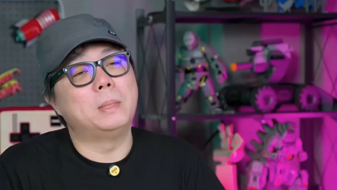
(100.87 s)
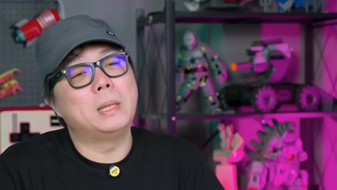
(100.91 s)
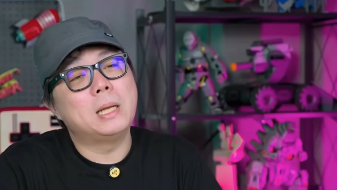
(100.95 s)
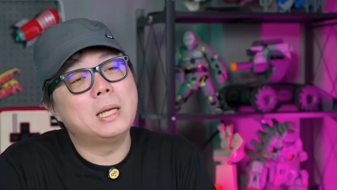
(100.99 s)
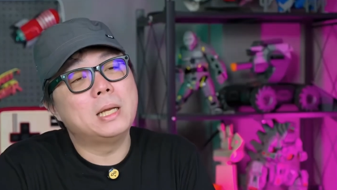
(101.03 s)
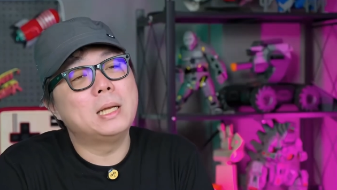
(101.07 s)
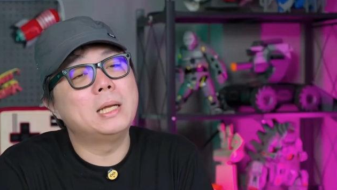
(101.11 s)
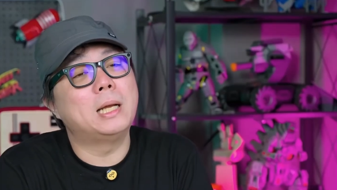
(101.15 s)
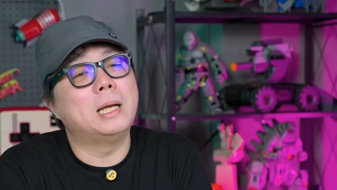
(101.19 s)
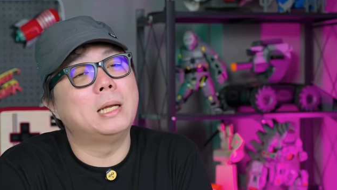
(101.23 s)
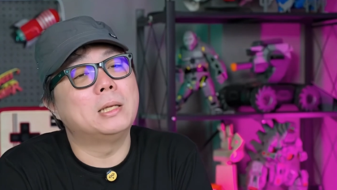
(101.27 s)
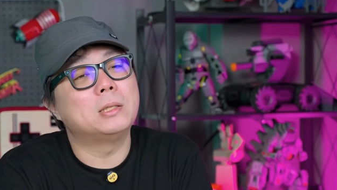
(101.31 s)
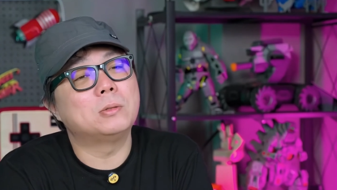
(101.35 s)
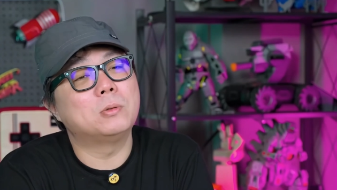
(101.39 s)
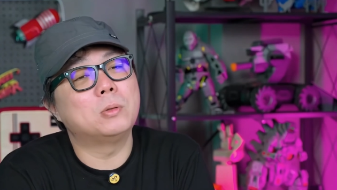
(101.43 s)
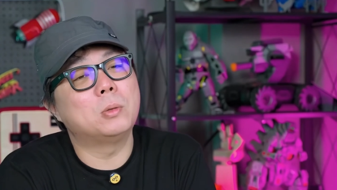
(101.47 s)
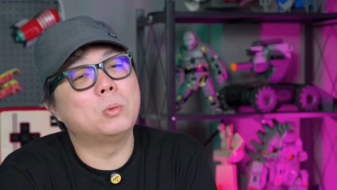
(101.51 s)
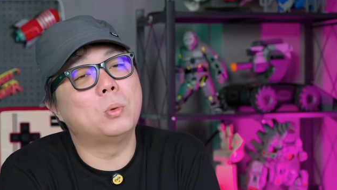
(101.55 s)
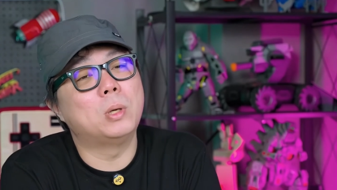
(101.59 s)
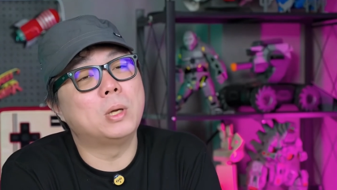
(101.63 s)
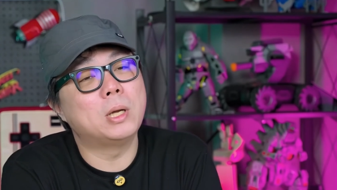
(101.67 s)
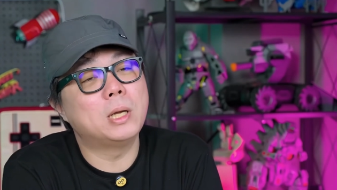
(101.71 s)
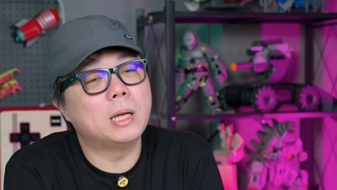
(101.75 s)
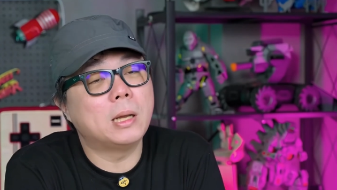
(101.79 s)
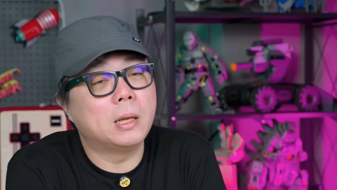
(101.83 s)
any case, if you
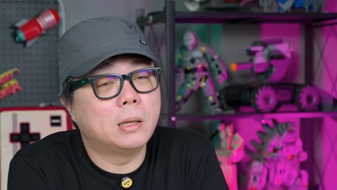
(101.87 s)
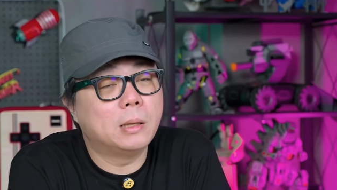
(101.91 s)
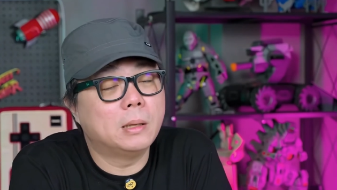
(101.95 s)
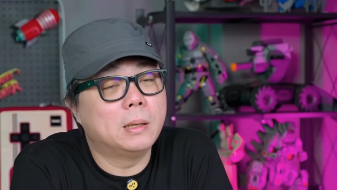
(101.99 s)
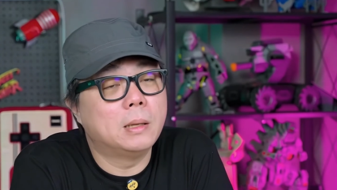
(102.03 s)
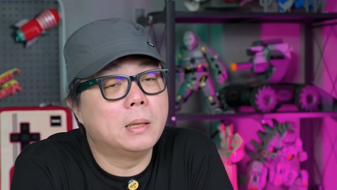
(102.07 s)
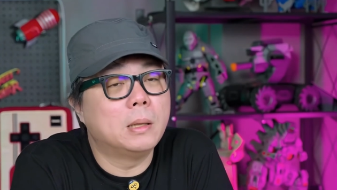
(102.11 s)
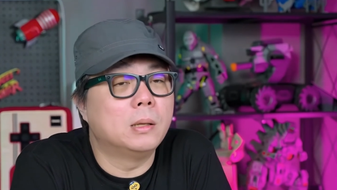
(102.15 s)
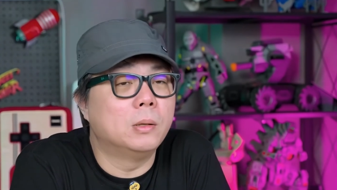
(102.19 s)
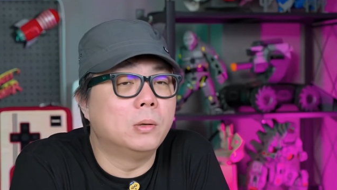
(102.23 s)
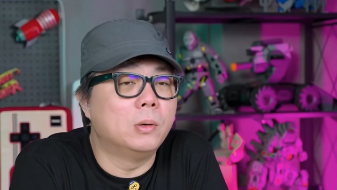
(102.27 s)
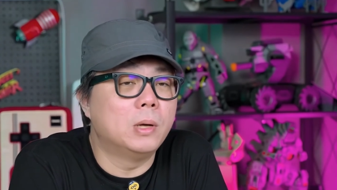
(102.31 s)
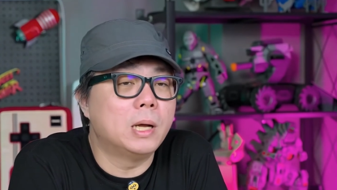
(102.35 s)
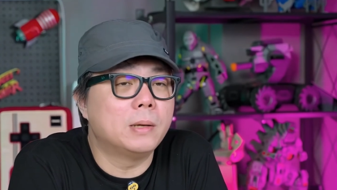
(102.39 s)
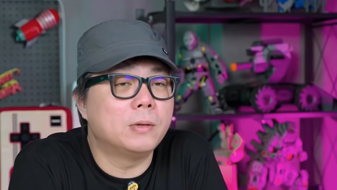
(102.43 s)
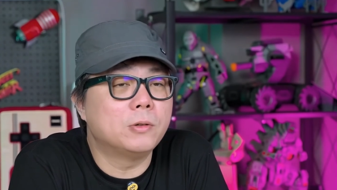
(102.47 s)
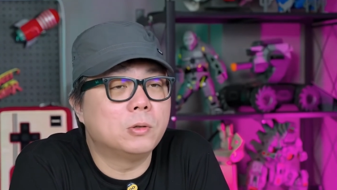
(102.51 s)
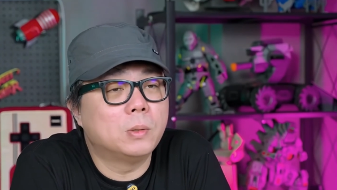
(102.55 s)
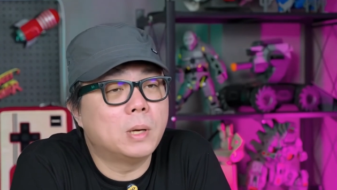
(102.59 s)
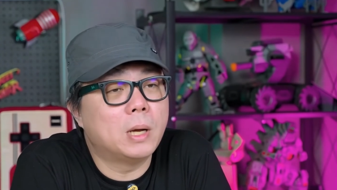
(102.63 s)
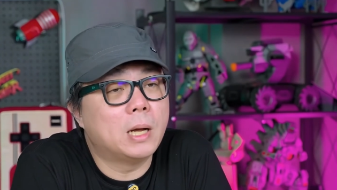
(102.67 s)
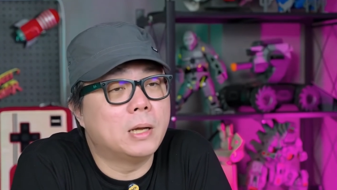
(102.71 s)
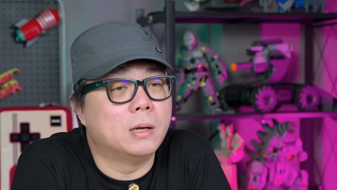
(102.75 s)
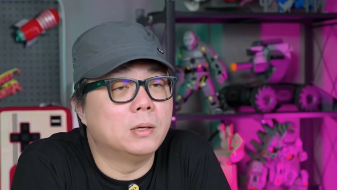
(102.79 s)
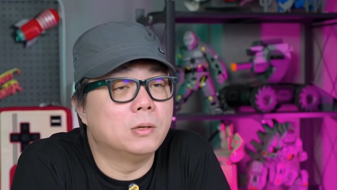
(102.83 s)
want it, you have
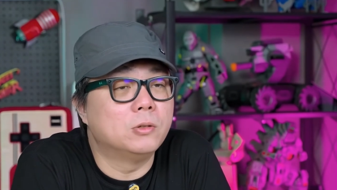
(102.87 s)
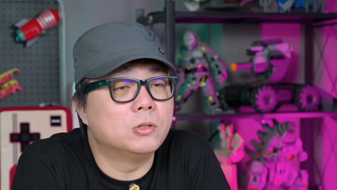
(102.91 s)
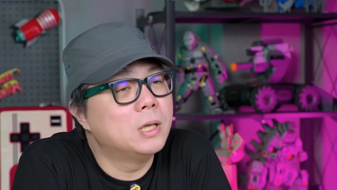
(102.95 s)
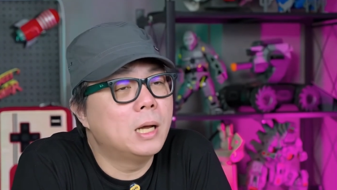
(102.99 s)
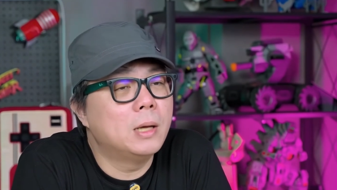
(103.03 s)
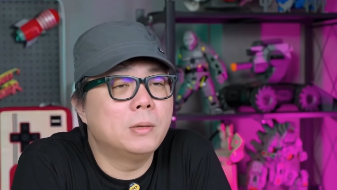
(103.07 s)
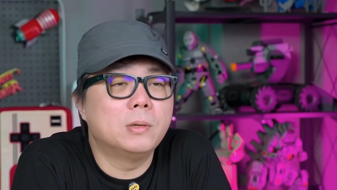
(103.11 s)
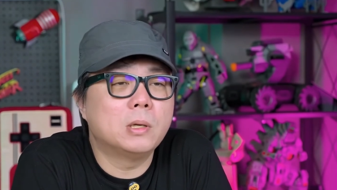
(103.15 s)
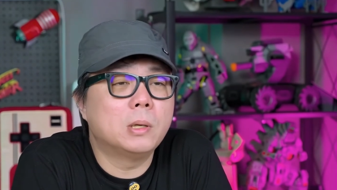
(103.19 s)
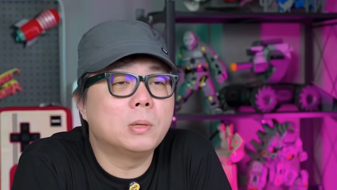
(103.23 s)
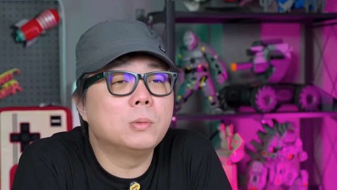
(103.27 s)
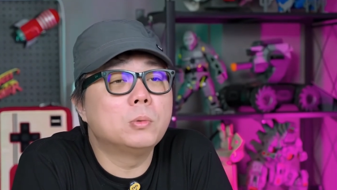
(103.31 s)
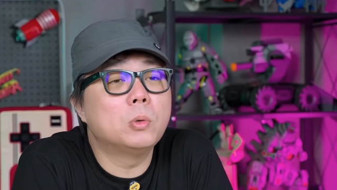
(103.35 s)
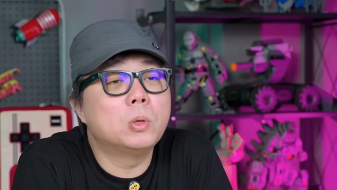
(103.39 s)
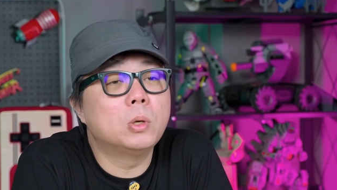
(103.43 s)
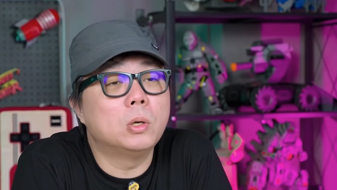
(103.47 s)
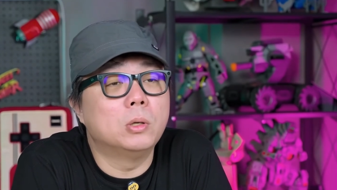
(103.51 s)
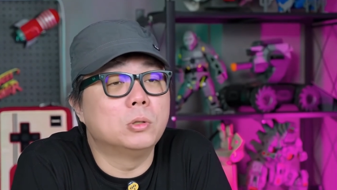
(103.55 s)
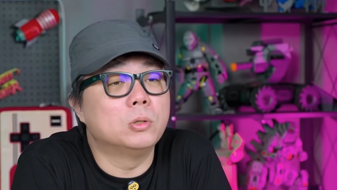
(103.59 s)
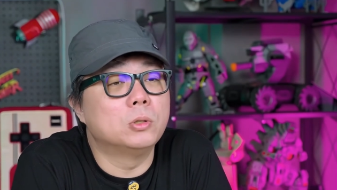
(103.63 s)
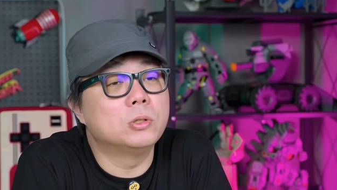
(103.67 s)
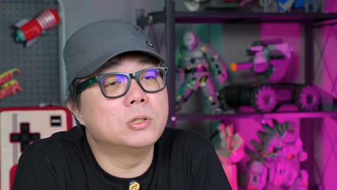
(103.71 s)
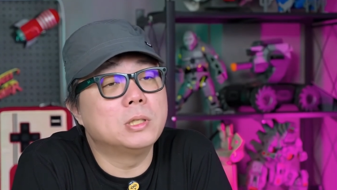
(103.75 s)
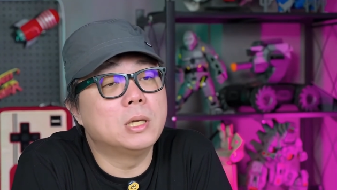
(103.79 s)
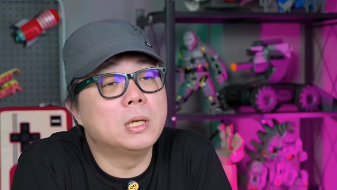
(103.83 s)
to either travel
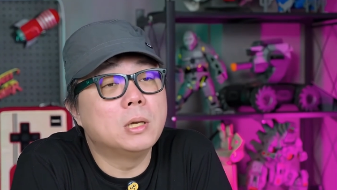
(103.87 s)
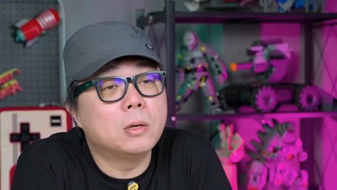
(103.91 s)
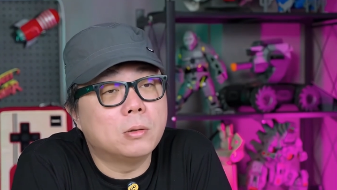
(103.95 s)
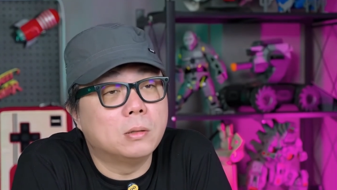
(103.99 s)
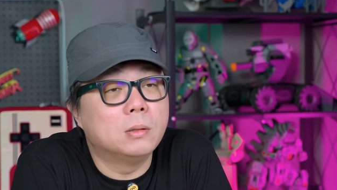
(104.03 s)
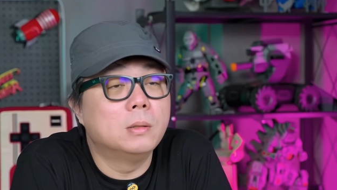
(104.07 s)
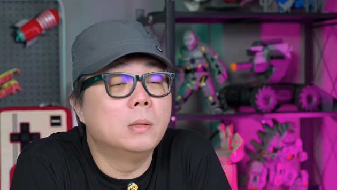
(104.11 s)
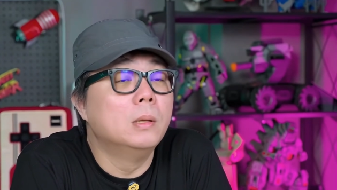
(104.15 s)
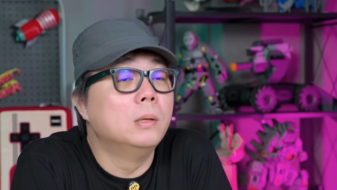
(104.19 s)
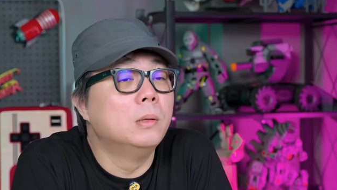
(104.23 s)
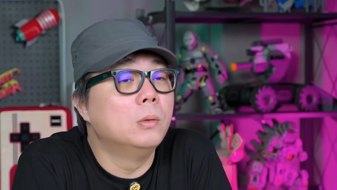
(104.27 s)
abroad yourself